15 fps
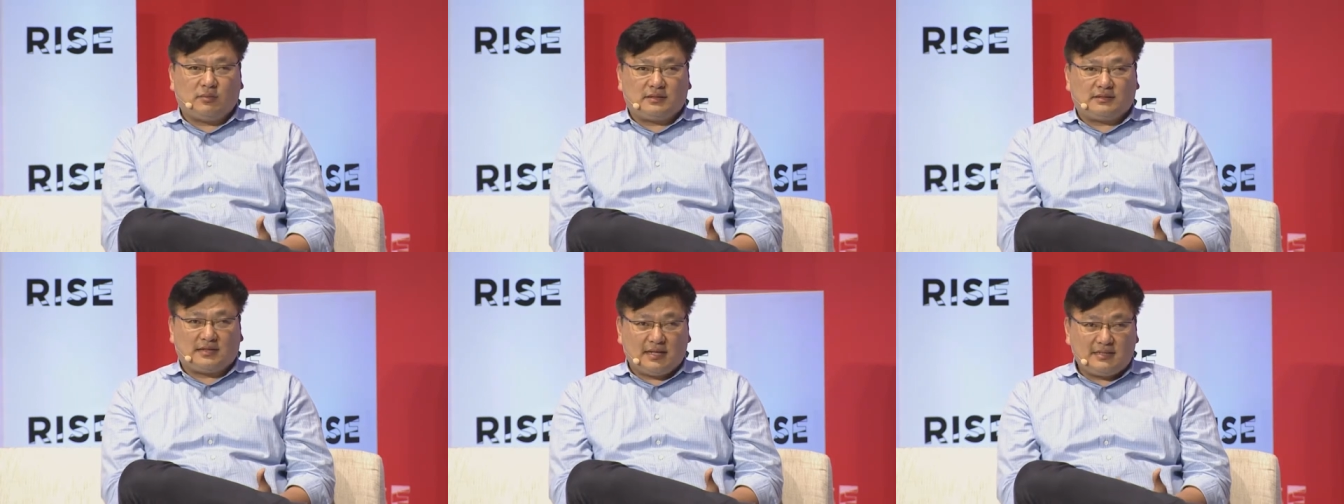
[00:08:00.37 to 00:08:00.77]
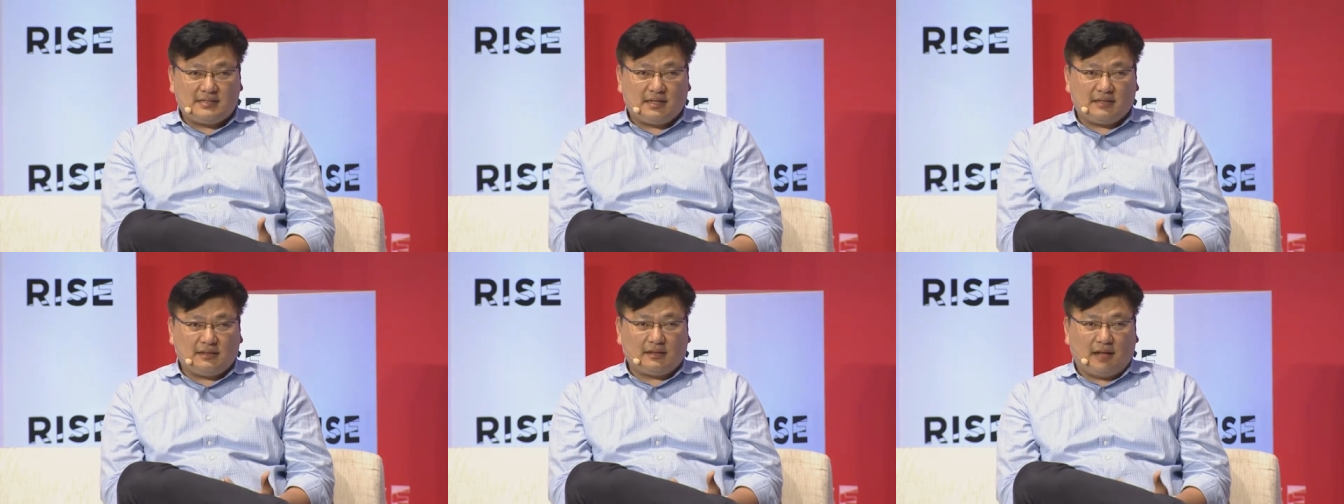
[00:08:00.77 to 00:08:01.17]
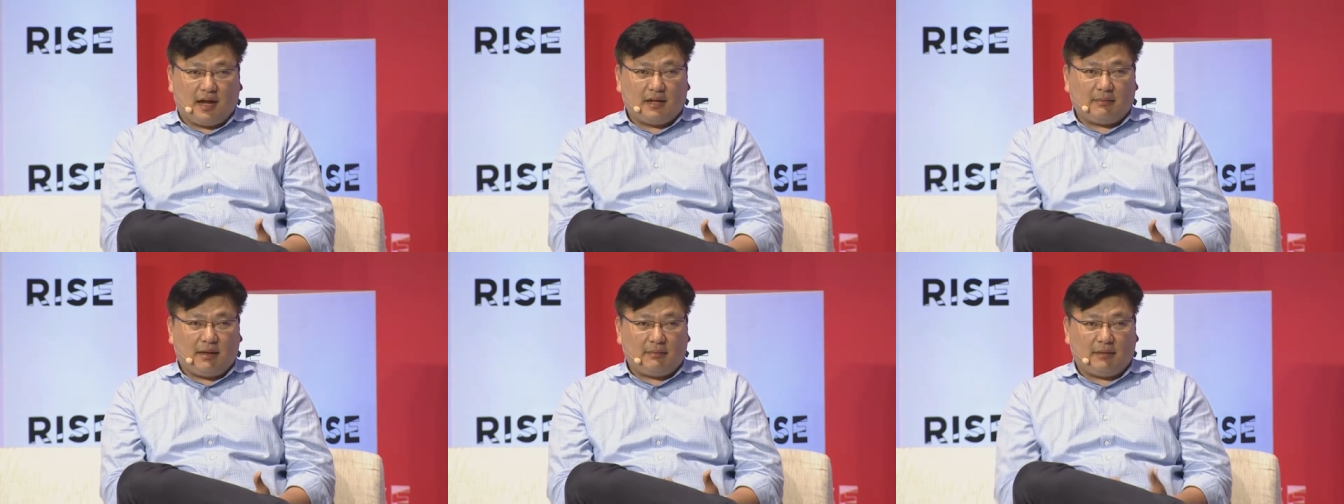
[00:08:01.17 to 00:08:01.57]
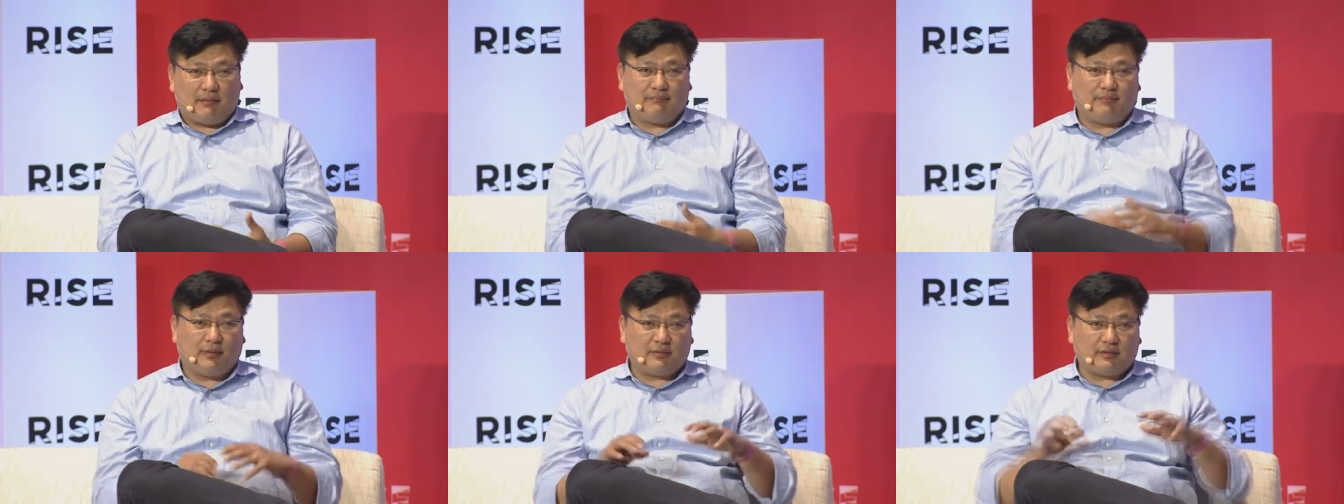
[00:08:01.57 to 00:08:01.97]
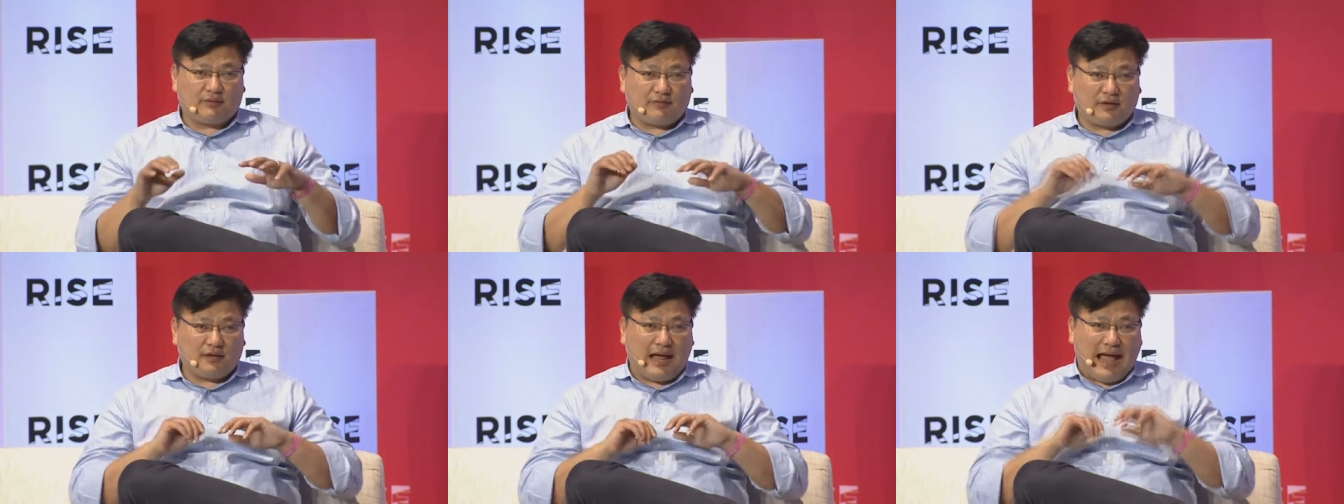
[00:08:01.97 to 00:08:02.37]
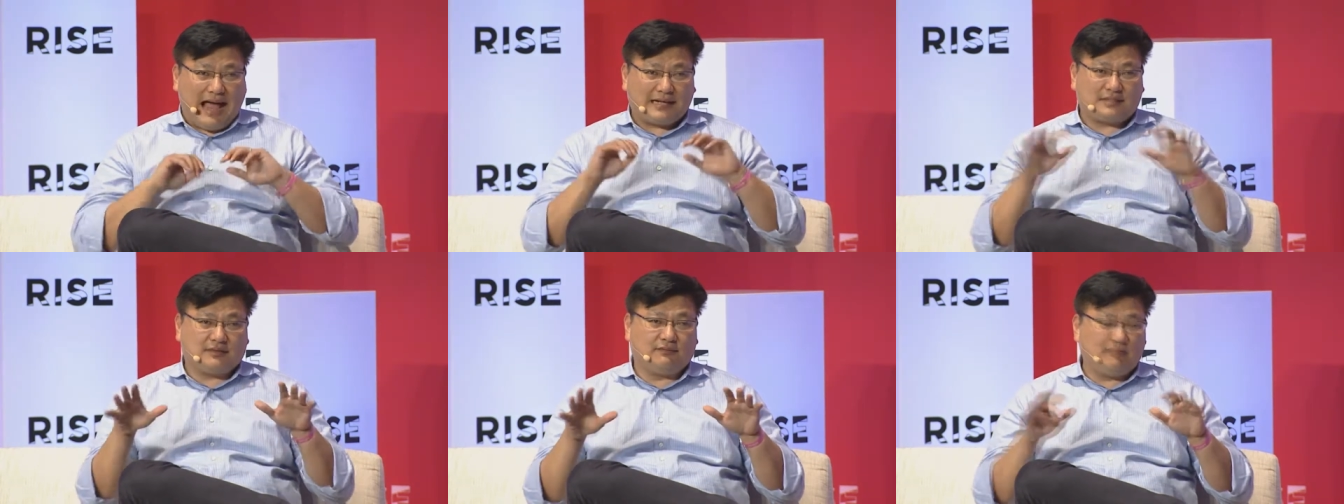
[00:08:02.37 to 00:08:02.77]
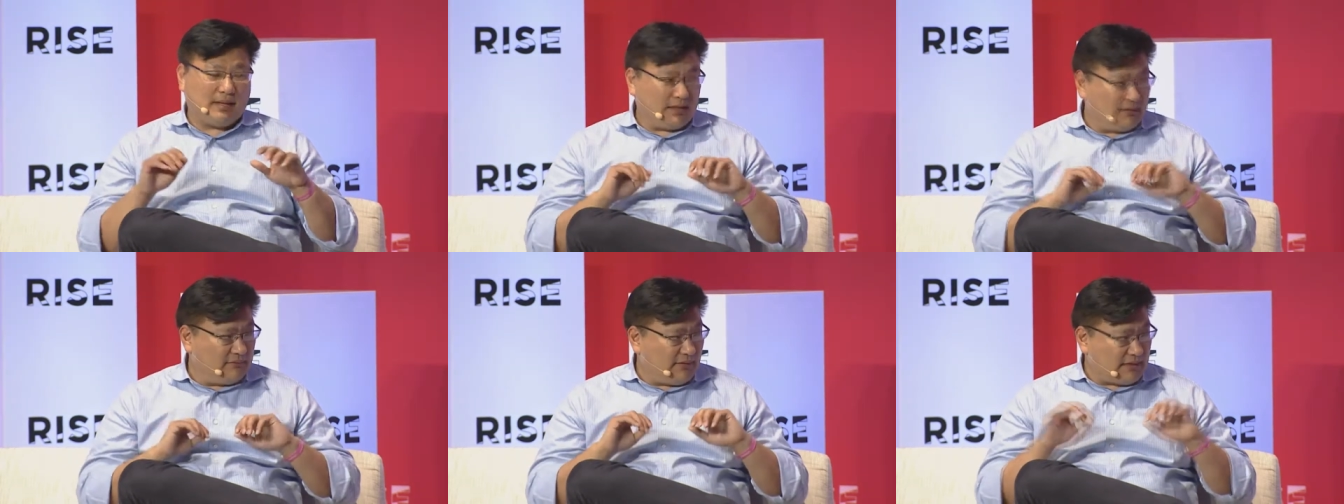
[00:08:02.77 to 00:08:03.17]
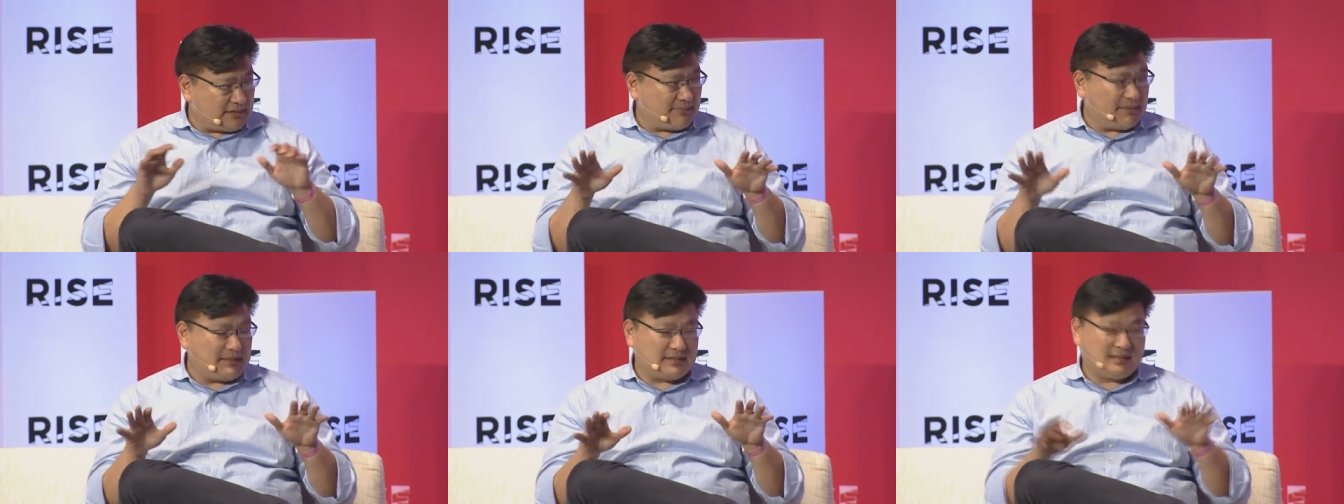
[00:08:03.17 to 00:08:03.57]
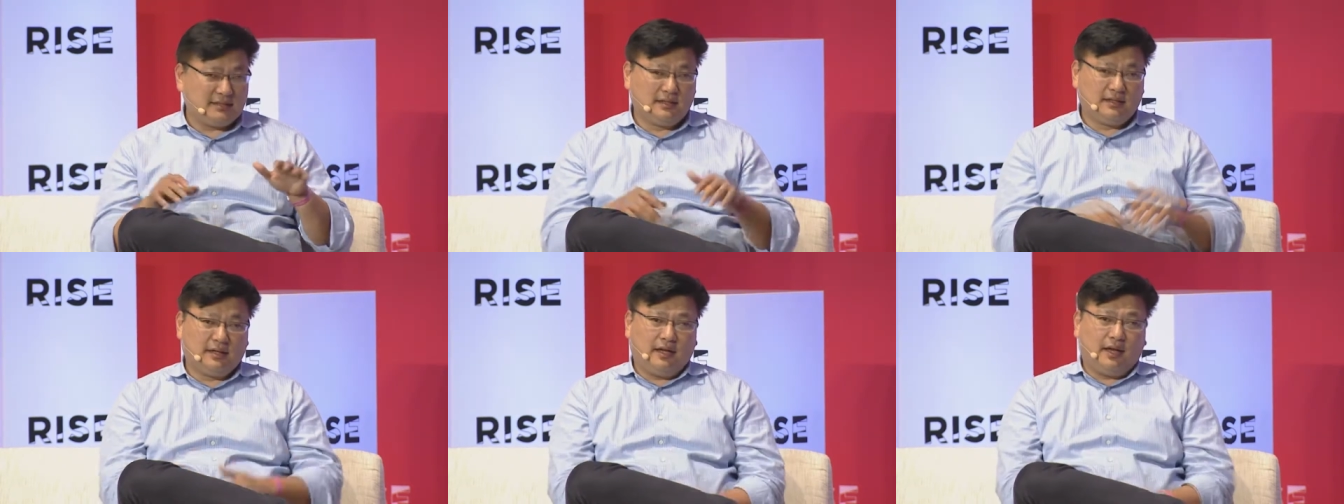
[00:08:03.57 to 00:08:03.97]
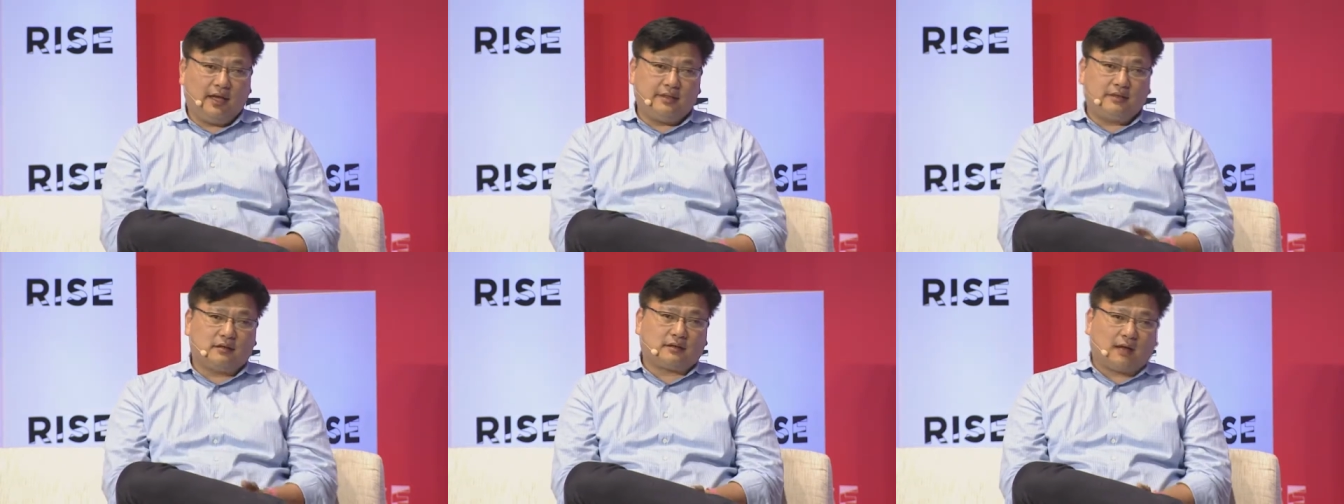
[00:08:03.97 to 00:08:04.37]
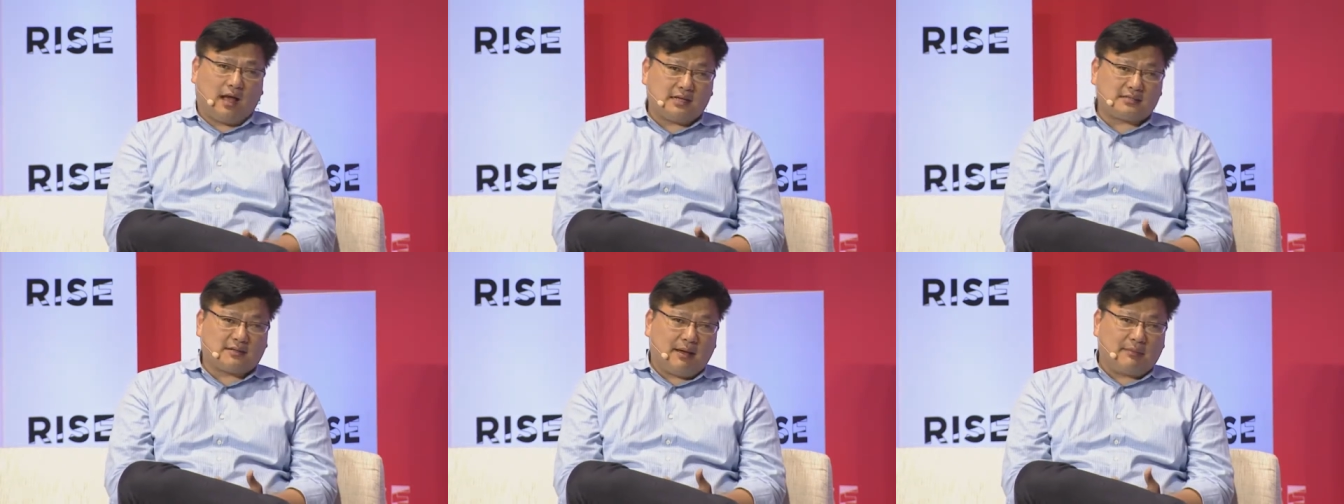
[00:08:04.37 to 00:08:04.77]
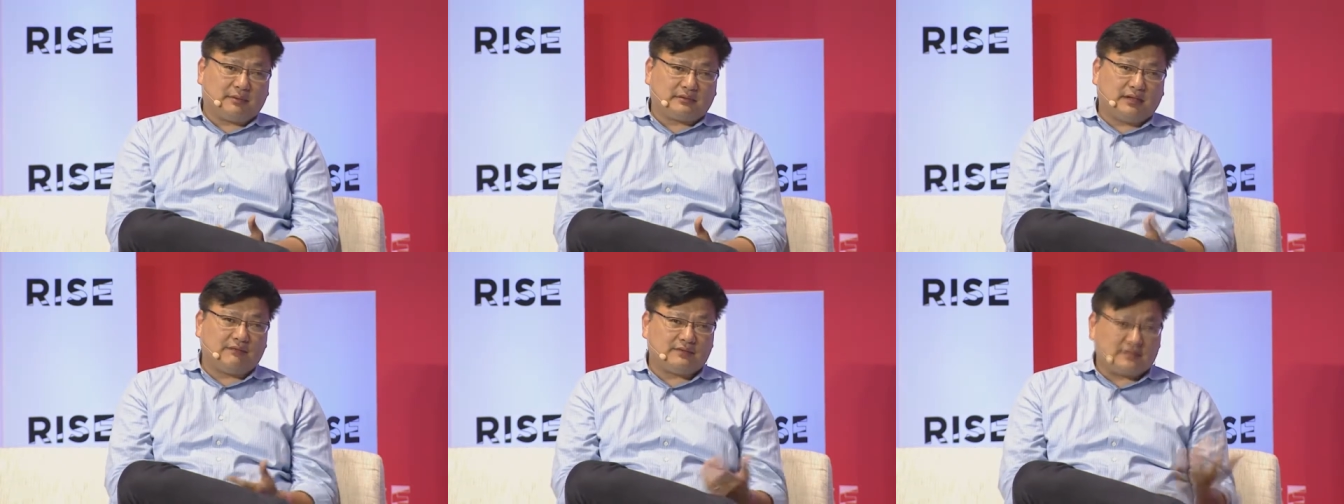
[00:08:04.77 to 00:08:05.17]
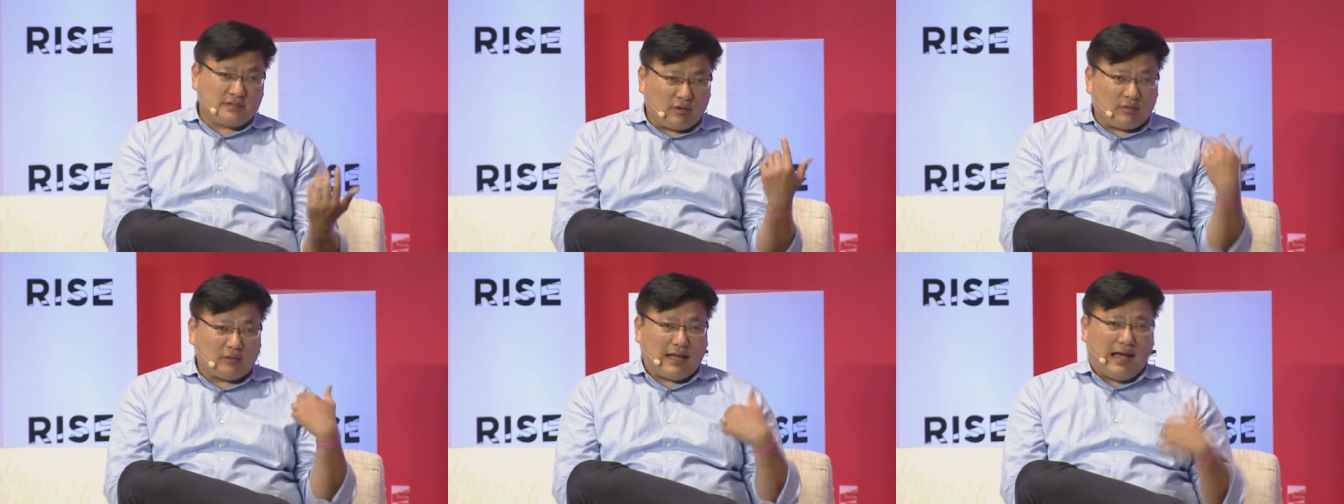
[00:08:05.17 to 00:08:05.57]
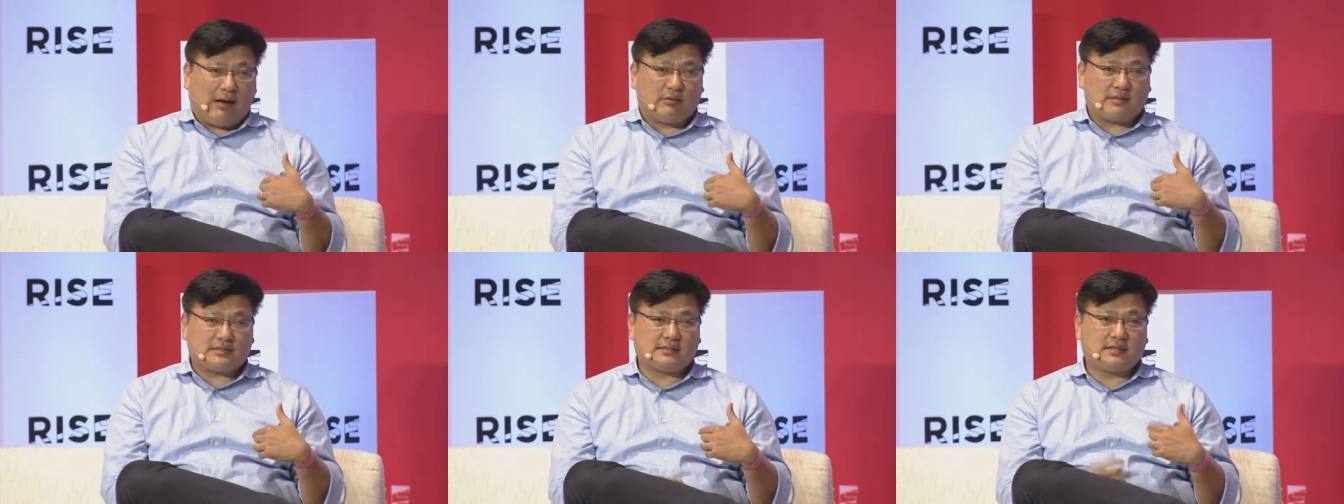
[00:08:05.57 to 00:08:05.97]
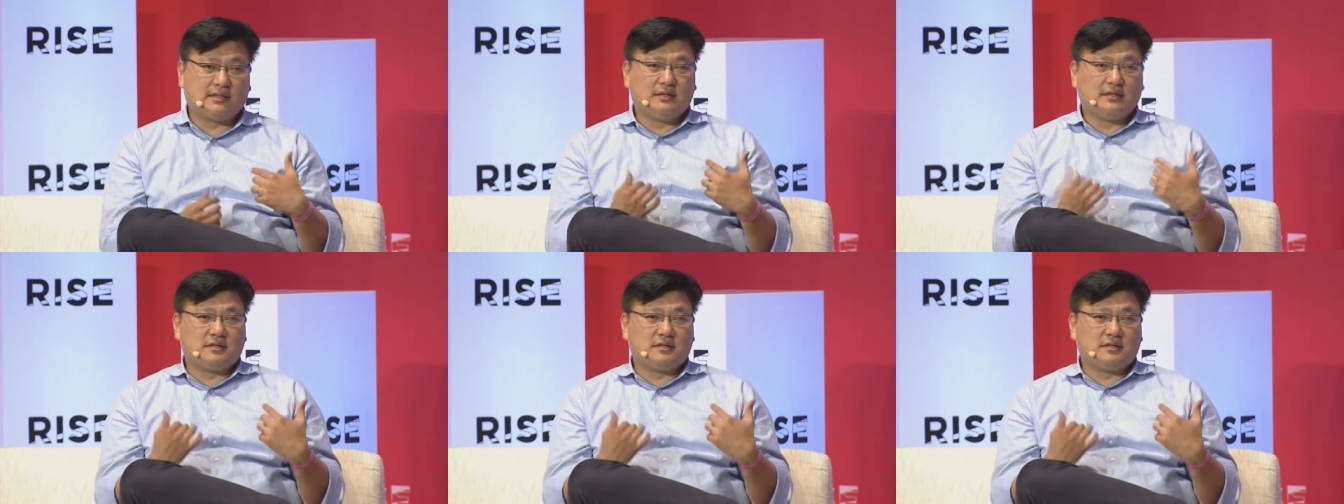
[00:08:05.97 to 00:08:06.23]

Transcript: with Tencent and Alibaba, both are very active making investments, and their cost of capital definitely is lower than ours.